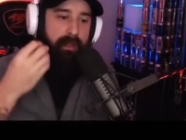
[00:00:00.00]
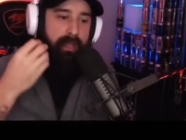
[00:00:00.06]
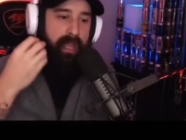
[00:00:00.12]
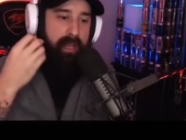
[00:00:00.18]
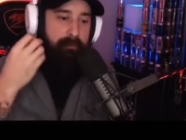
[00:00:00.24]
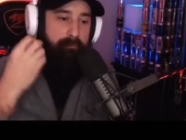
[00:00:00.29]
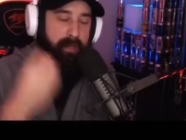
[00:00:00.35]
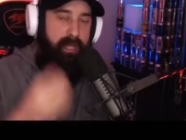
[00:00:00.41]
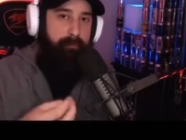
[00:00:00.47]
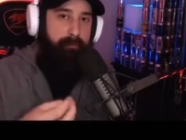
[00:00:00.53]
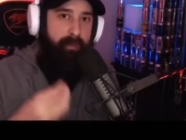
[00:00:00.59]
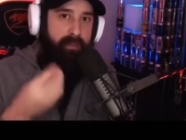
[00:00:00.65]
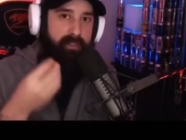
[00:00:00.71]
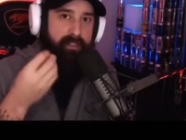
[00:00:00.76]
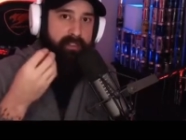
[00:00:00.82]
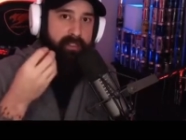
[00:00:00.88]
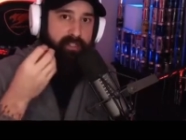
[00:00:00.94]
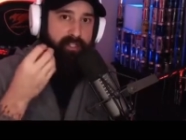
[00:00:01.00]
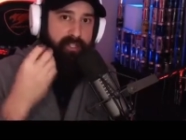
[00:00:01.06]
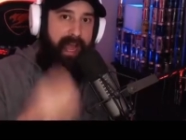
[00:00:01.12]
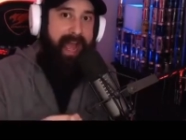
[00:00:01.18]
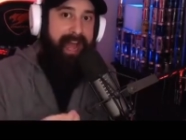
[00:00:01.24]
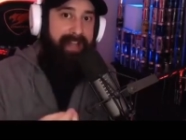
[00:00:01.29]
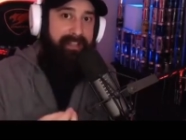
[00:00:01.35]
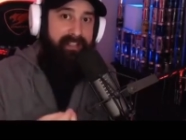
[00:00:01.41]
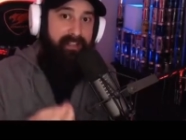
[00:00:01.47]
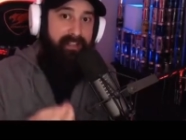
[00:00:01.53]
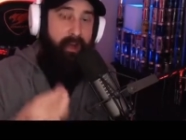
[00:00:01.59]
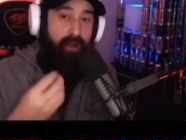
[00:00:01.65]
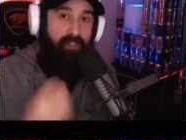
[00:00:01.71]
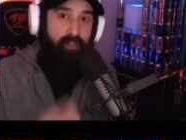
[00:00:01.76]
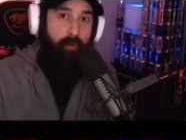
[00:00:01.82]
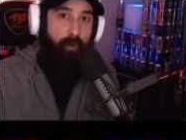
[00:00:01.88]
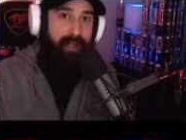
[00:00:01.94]
in people's chats
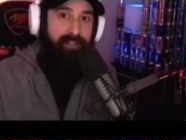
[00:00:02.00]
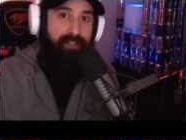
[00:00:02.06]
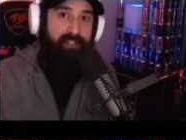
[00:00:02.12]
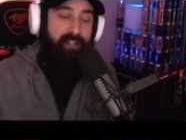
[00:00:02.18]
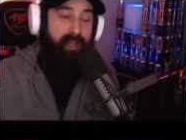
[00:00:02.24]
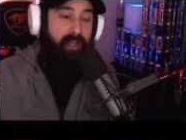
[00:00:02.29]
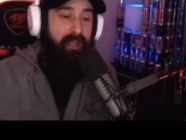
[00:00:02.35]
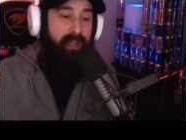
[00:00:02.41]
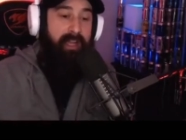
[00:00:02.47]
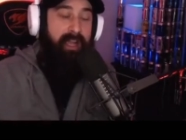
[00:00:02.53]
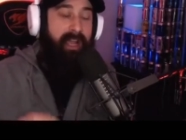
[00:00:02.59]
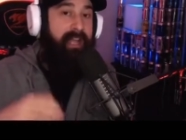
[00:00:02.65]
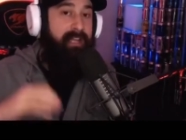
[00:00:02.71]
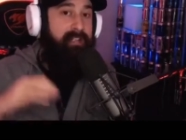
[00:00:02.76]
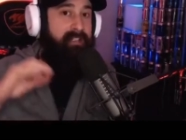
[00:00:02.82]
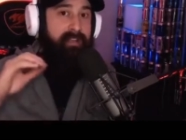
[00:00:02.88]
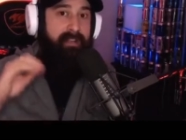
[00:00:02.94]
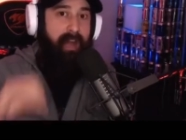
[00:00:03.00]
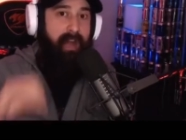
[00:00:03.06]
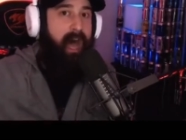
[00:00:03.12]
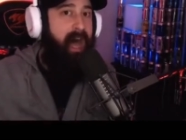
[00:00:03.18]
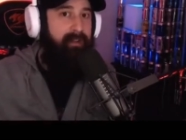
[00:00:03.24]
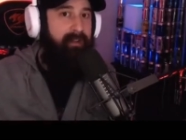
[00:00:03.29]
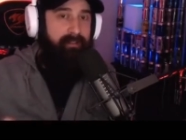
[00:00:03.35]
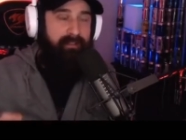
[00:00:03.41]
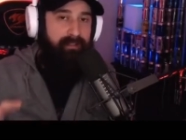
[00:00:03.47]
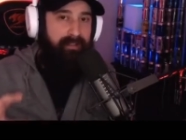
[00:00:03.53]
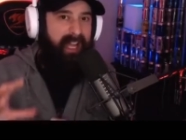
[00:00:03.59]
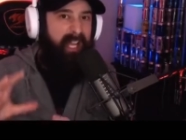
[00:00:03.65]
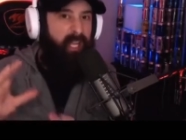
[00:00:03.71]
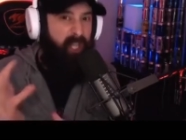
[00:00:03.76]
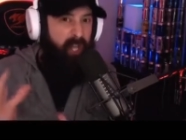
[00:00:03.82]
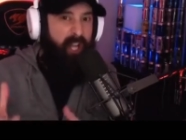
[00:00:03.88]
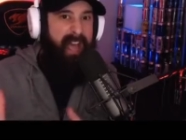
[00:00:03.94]
on Twitch is not
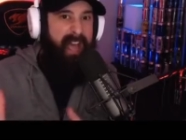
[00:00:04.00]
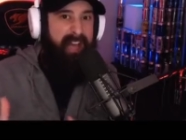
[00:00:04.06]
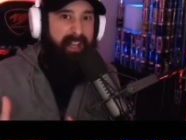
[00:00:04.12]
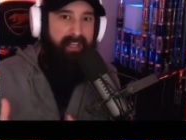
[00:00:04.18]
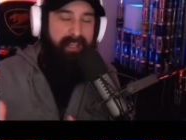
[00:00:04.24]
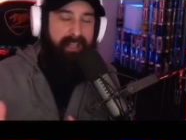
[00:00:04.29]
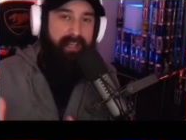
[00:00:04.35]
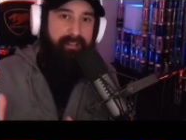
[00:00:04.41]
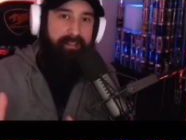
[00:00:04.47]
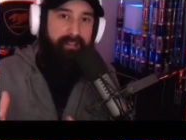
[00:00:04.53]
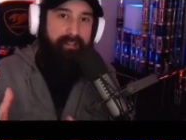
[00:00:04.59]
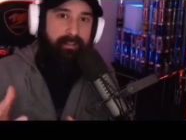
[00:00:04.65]
like good etiquette.